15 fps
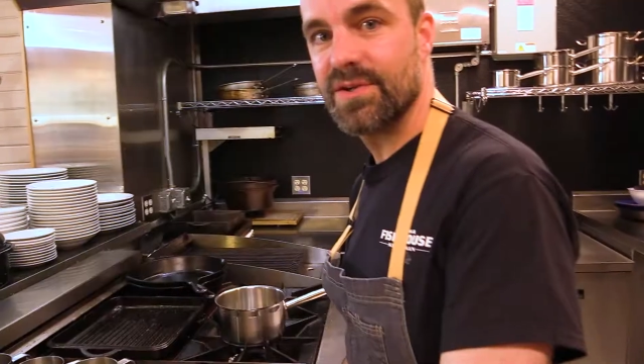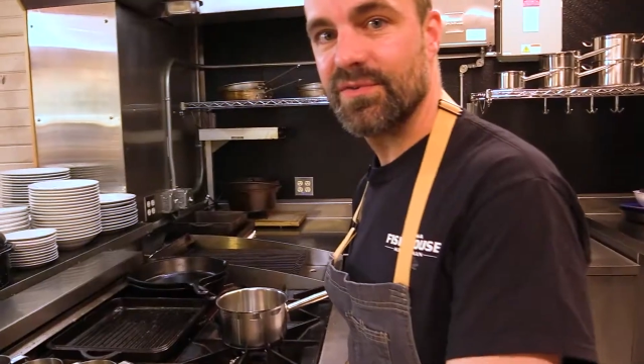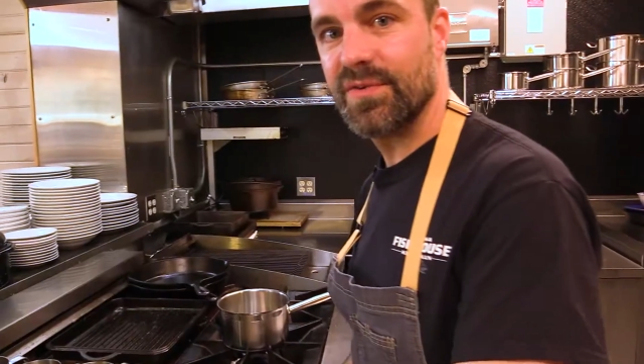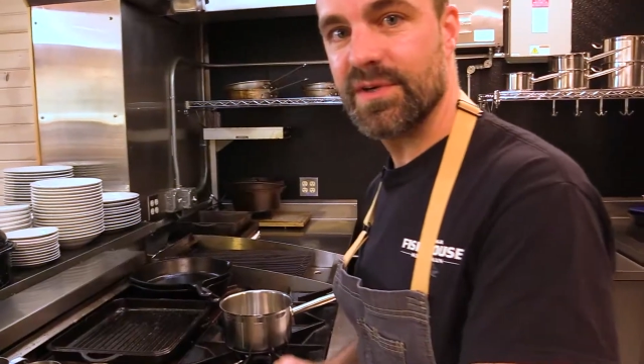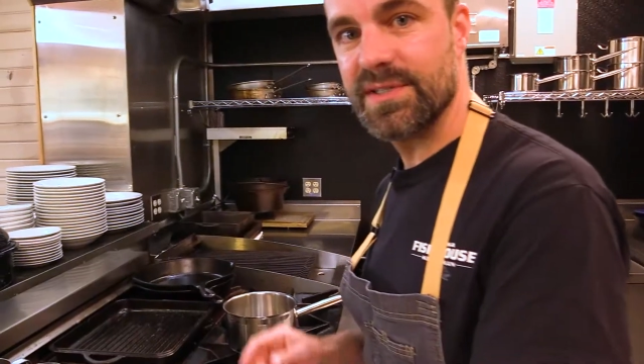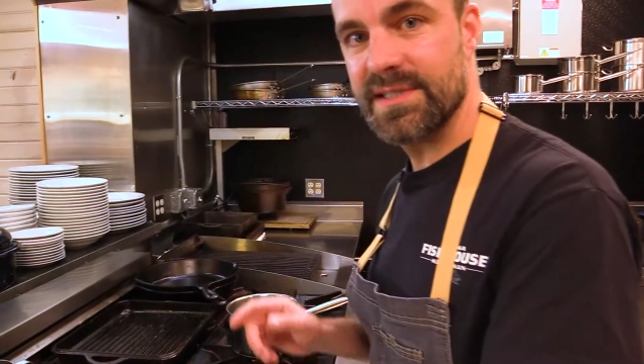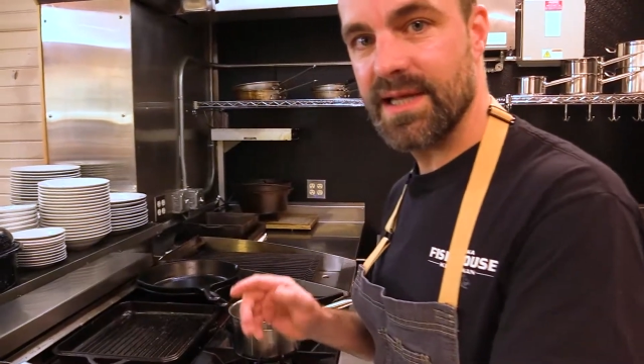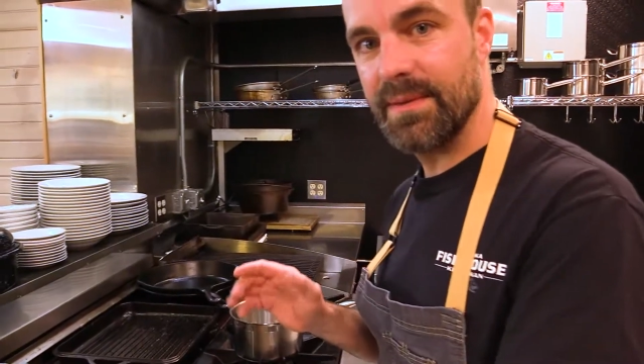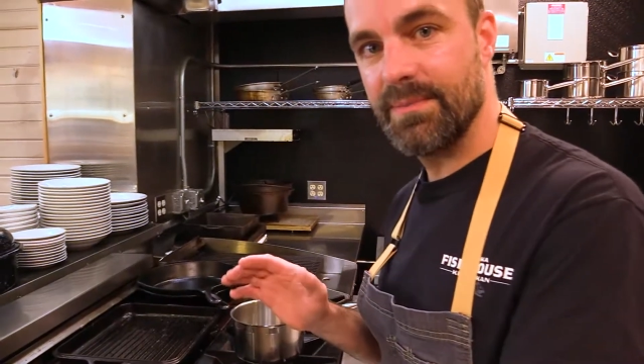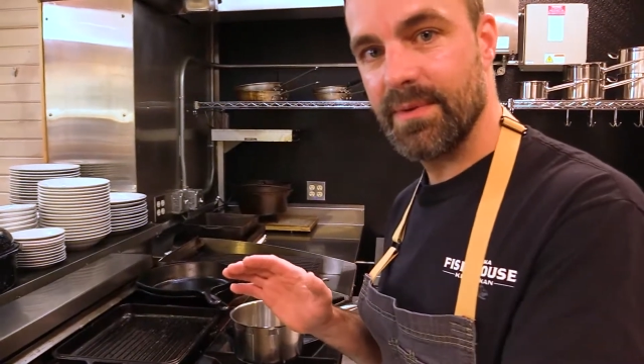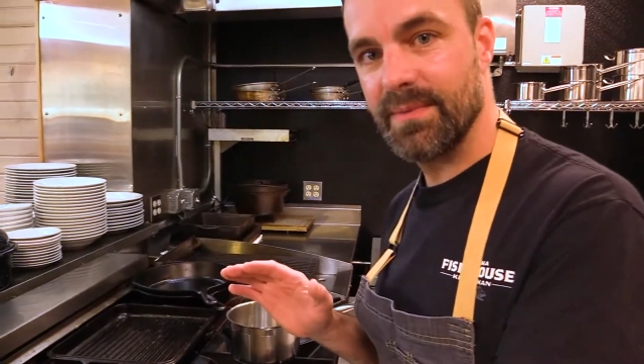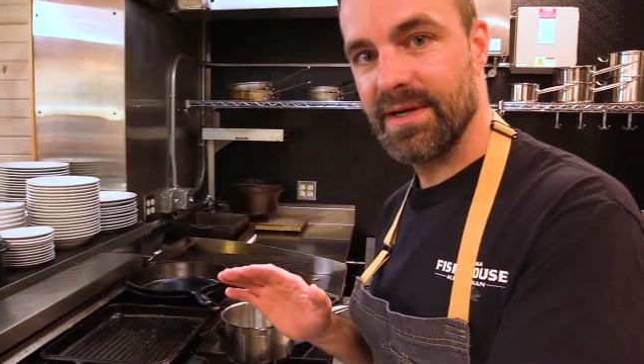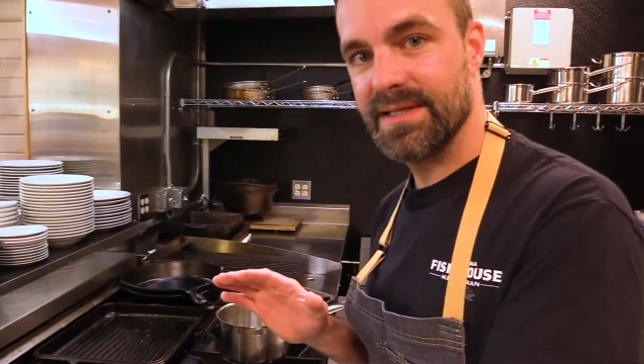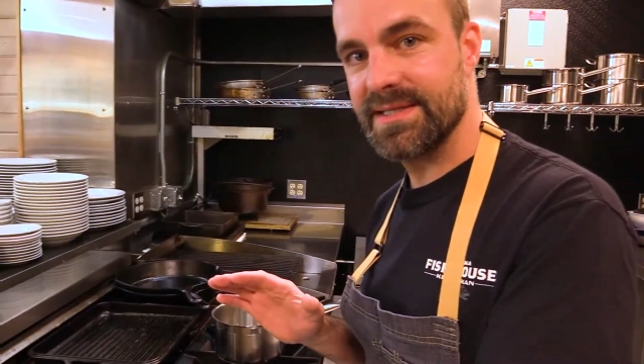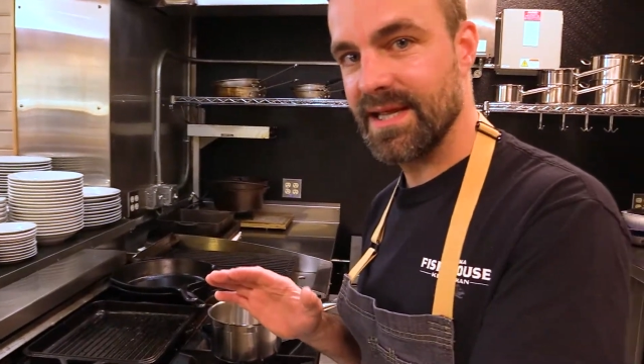first step, I'm
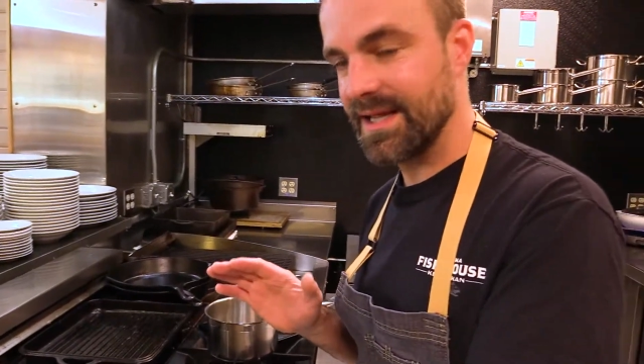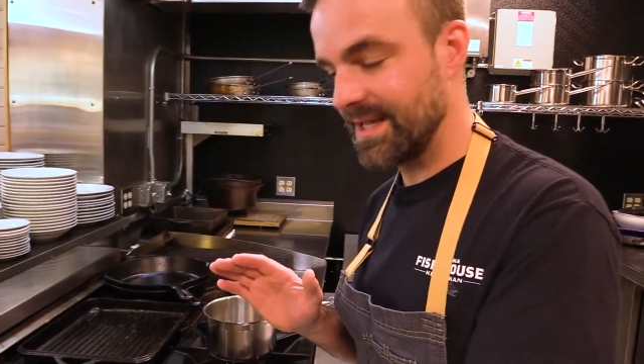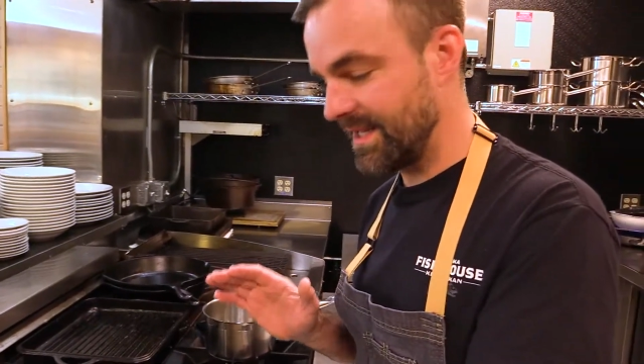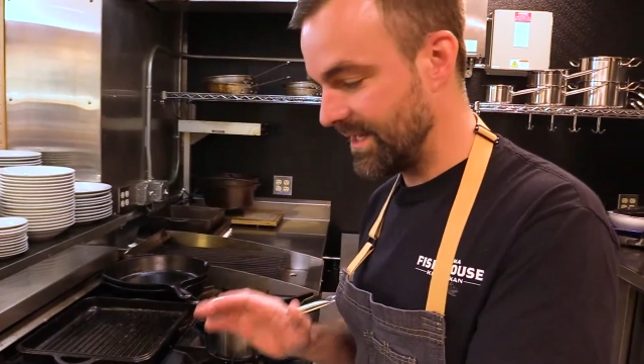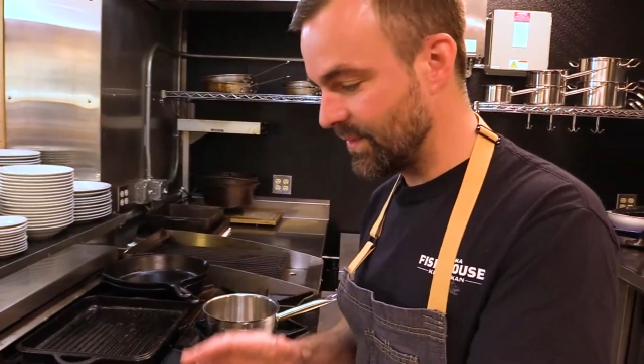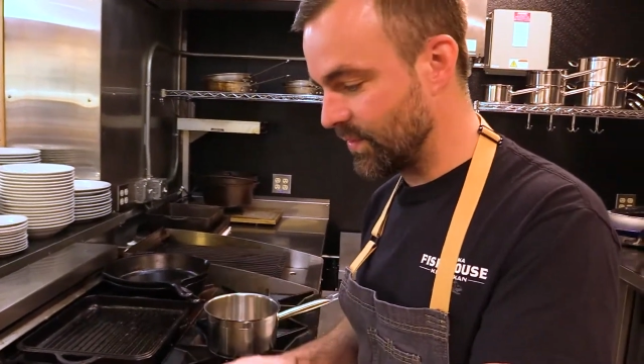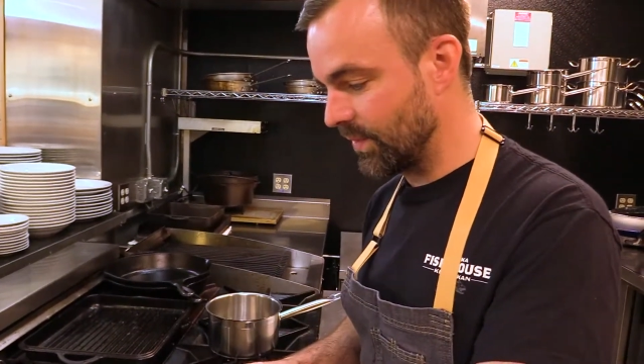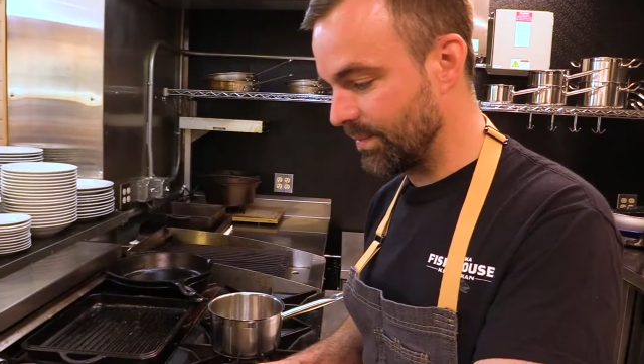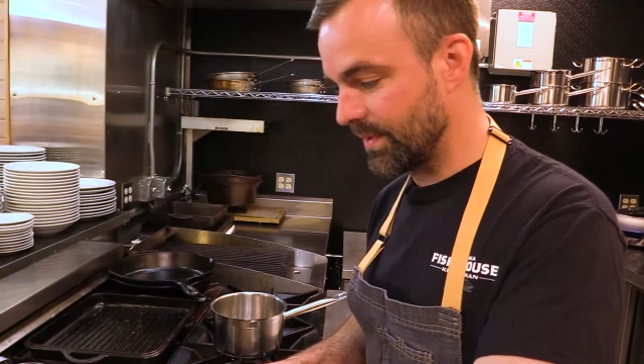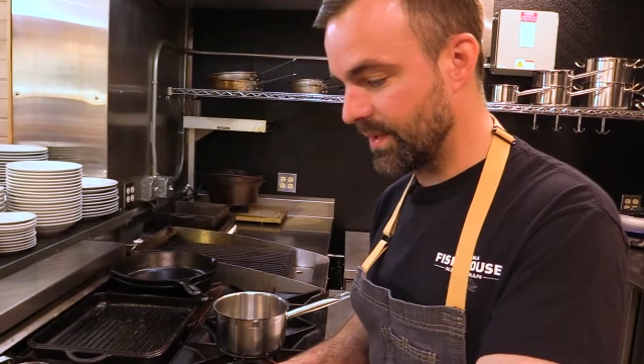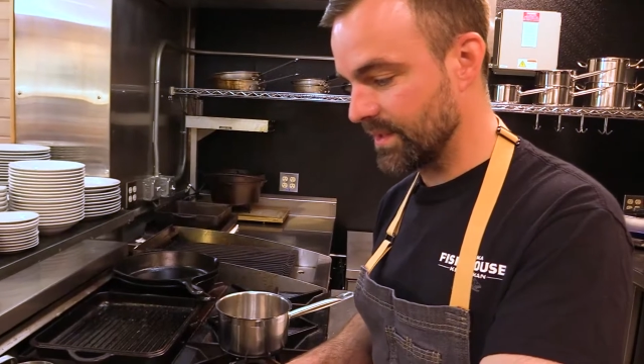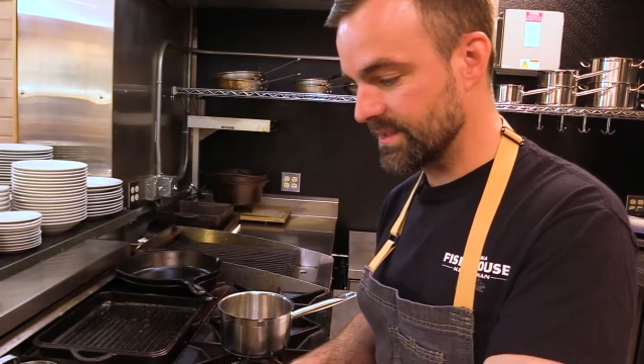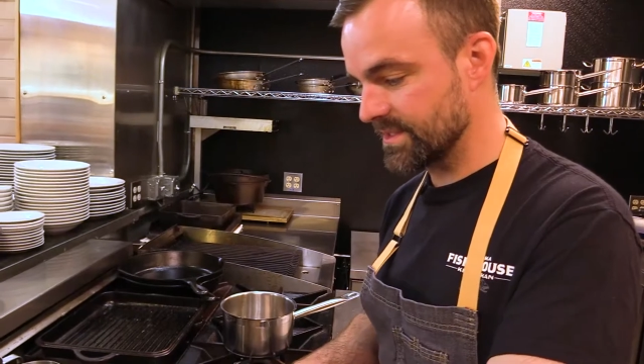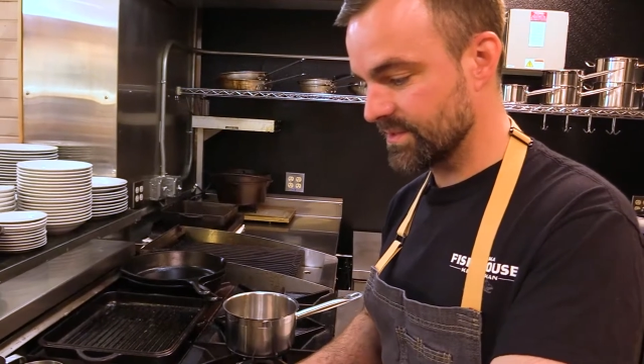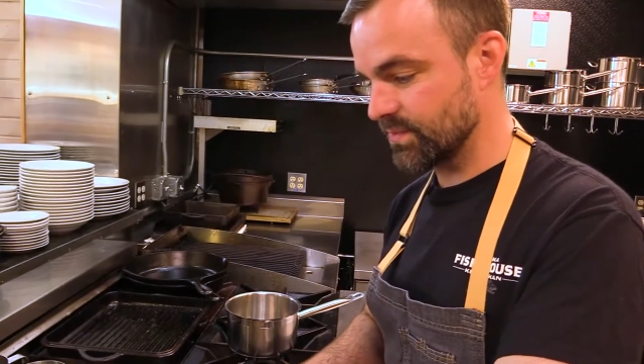going to take equal
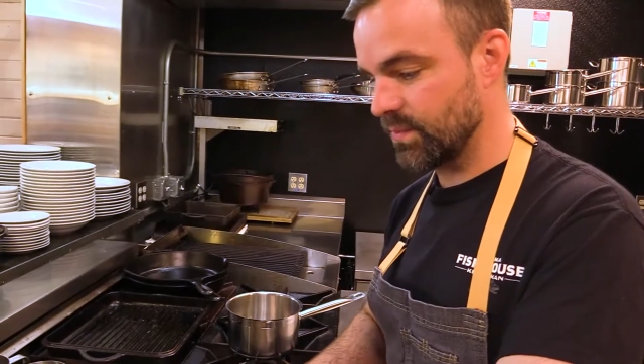parts